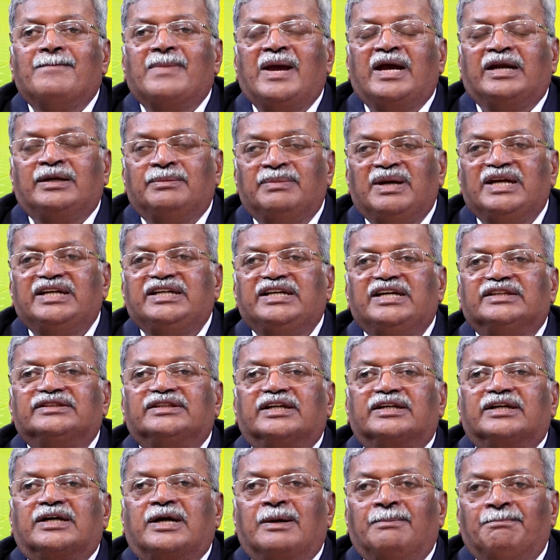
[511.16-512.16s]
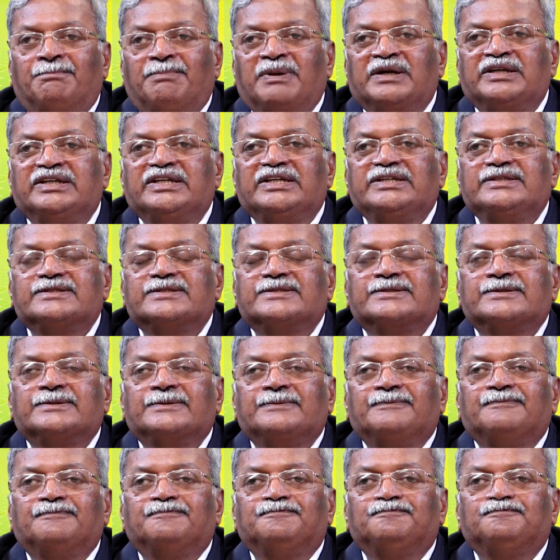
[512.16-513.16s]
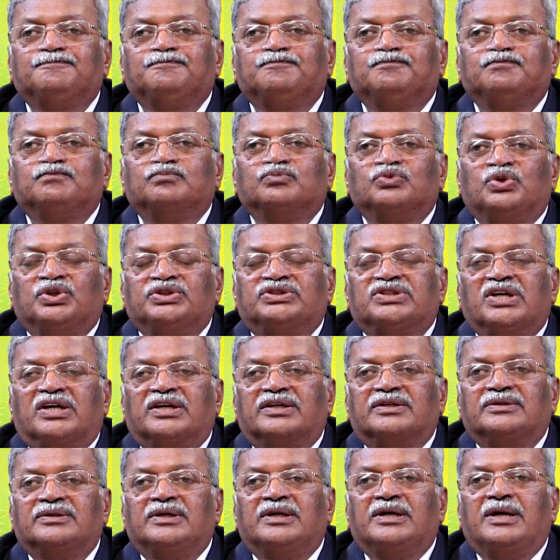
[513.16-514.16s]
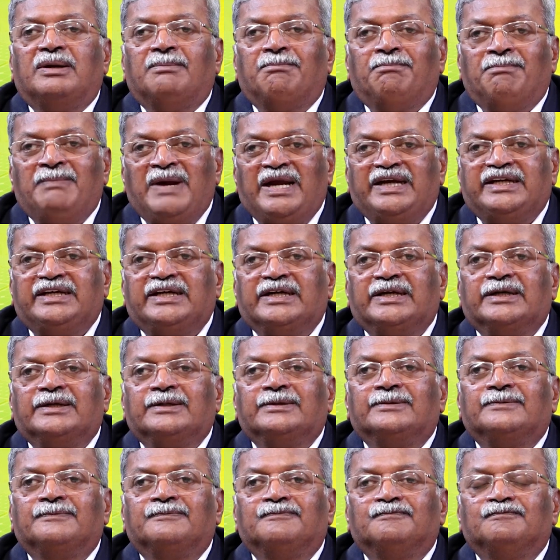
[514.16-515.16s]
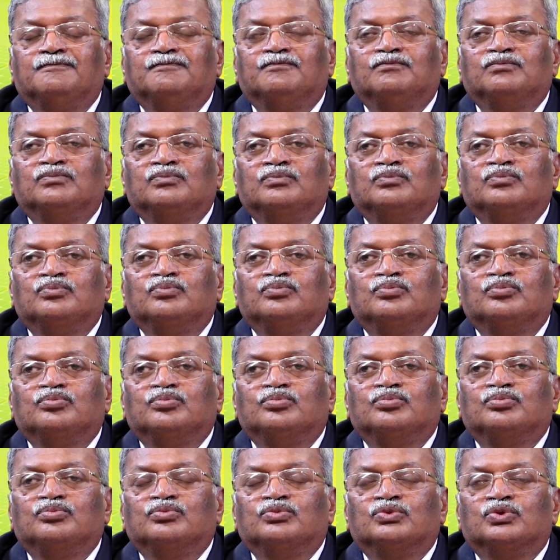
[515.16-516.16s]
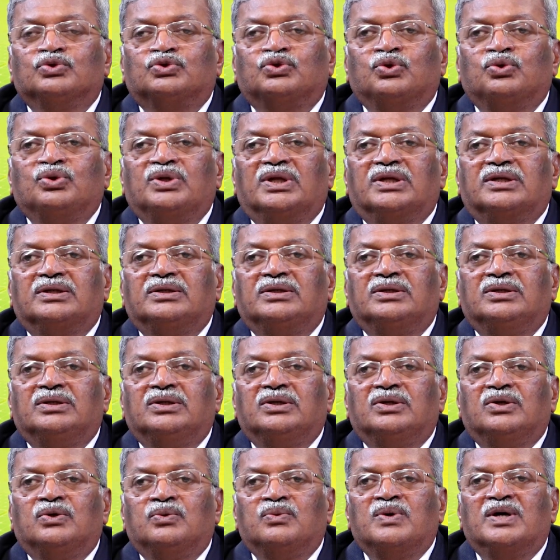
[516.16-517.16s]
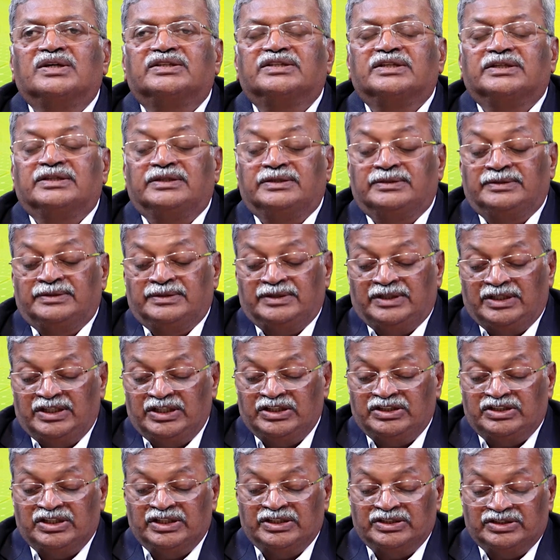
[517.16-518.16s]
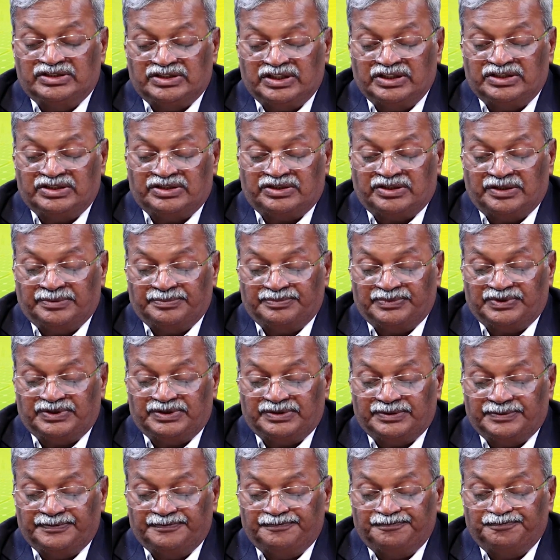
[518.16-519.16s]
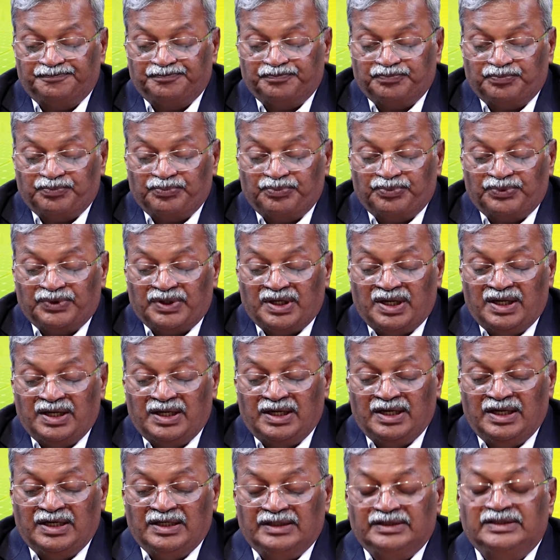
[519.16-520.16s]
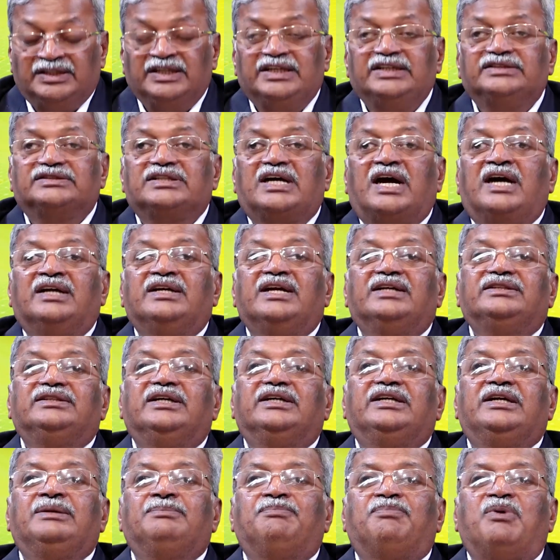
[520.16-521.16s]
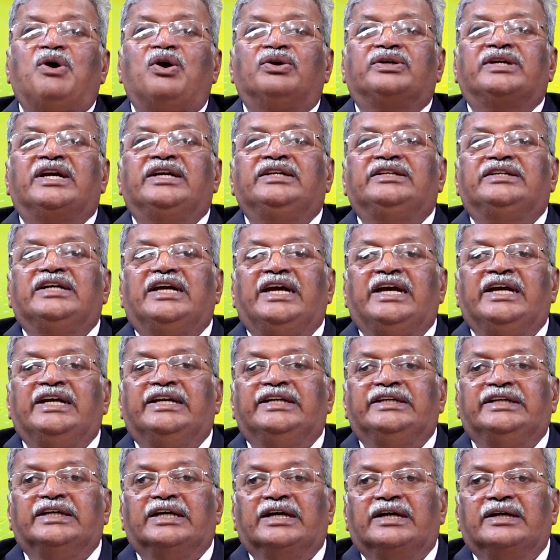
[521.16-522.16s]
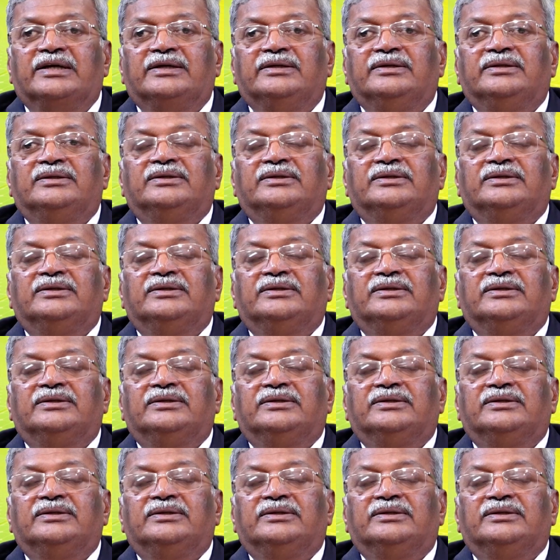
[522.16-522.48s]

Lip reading: and many other companies which are making solar water heating systems. There is another important area